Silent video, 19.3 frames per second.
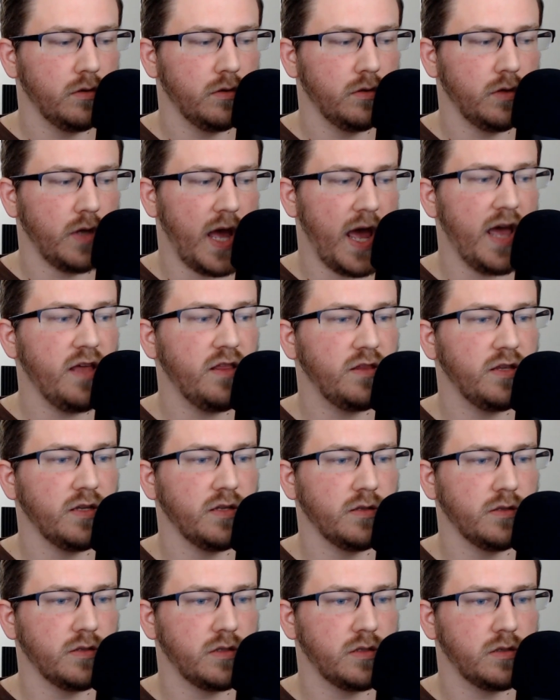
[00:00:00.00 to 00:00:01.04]

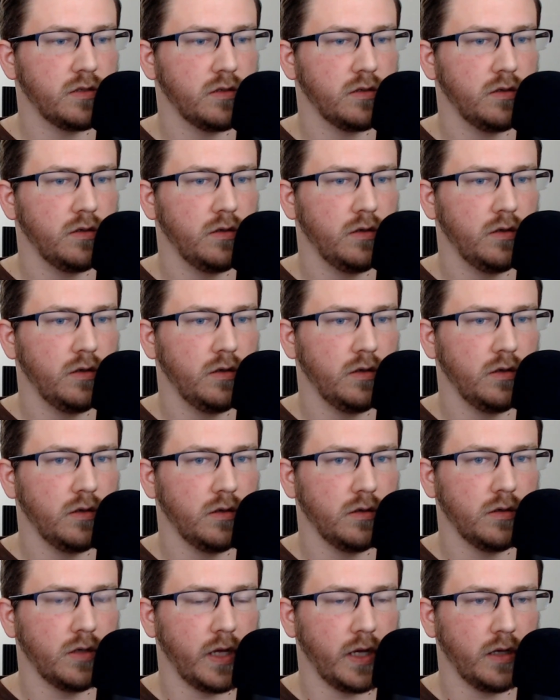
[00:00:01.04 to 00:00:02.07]
Eithan's
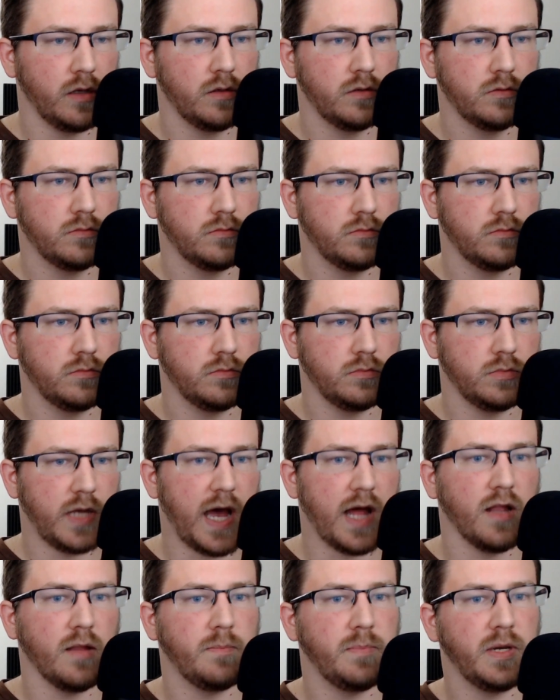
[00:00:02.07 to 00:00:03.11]
like
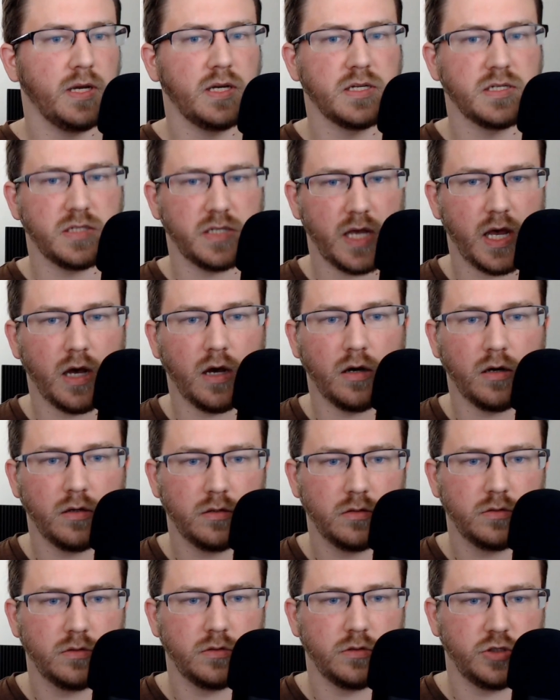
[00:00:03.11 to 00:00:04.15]
galloping gazelle
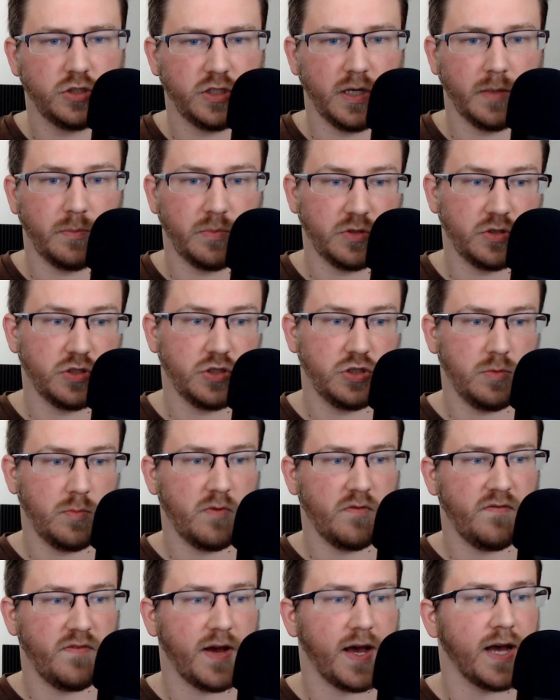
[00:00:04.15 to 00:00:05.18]
ship, which is super
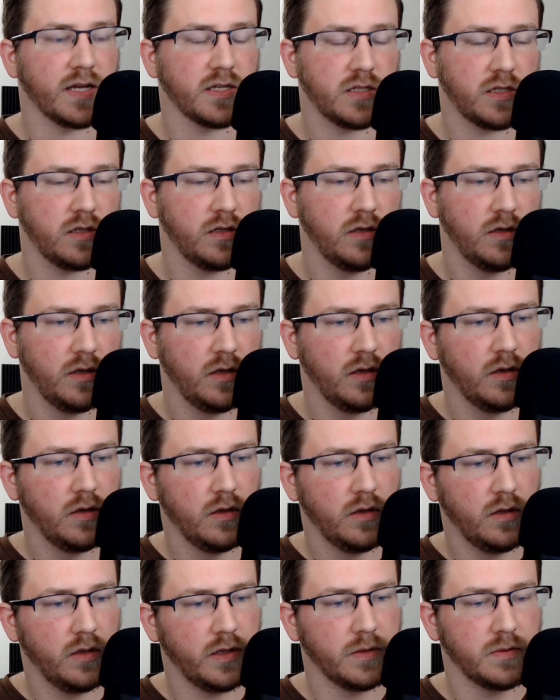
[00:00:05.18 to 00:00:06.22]
fast.
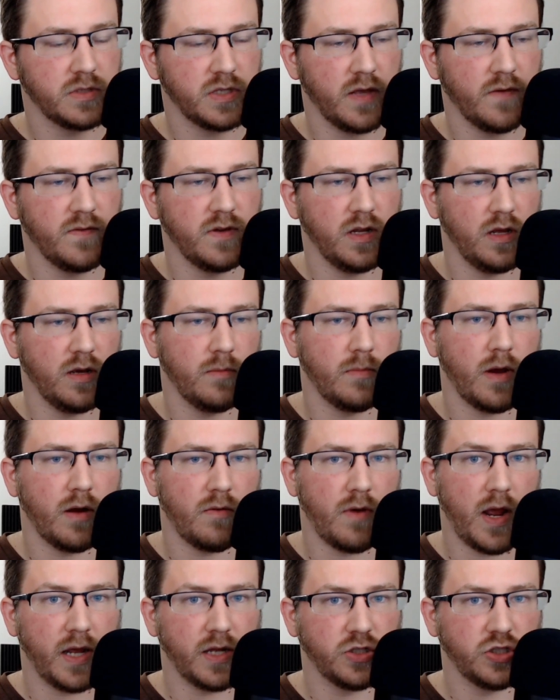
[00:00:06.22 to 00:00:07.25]
That was given to him by
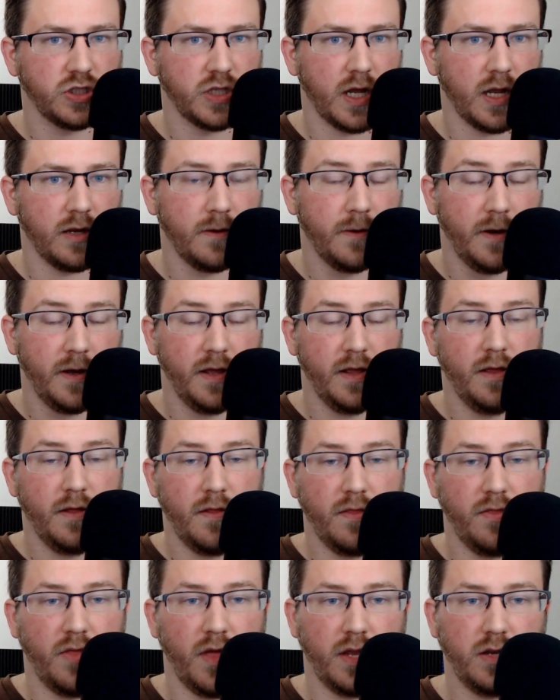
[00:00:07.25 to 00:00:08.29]
Reagan Chen.
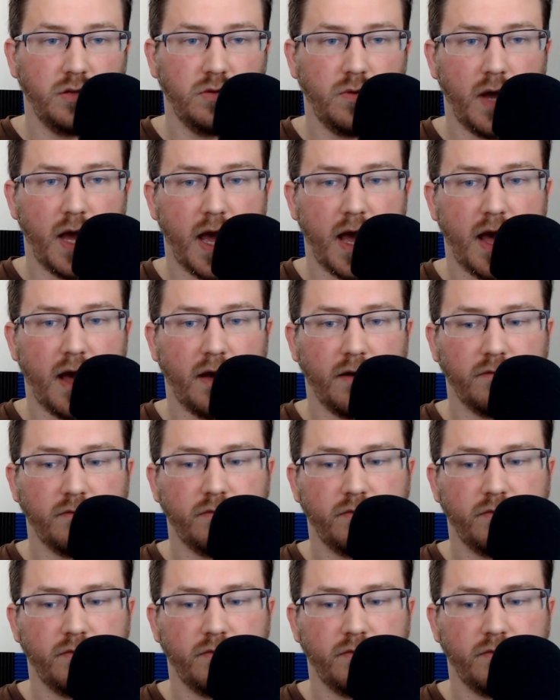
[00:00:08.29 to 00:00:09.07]
Then you have